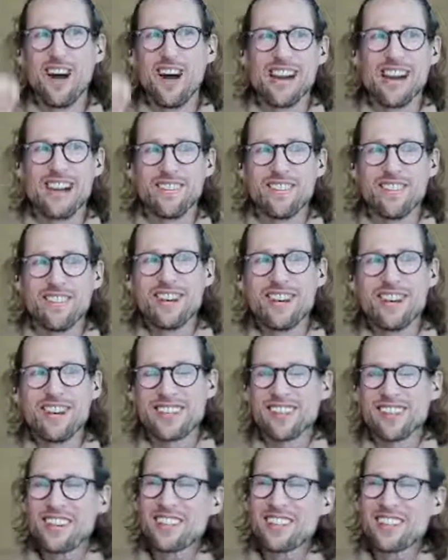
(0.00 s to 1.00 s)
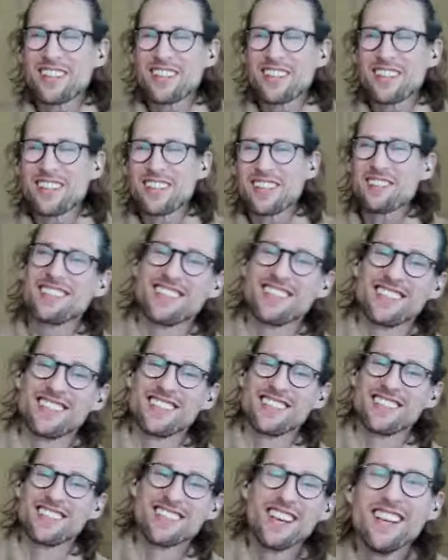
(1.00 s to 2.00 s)
Why are we talking about
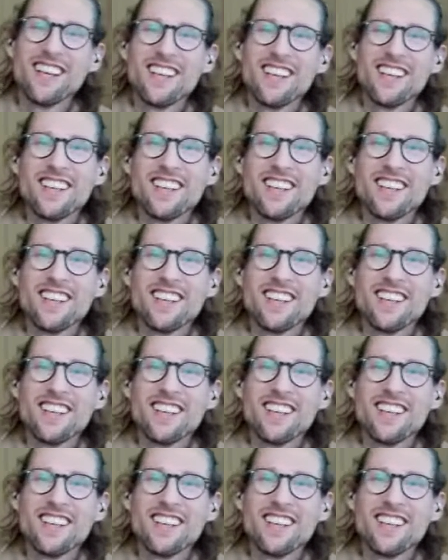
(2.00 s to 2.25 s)
this?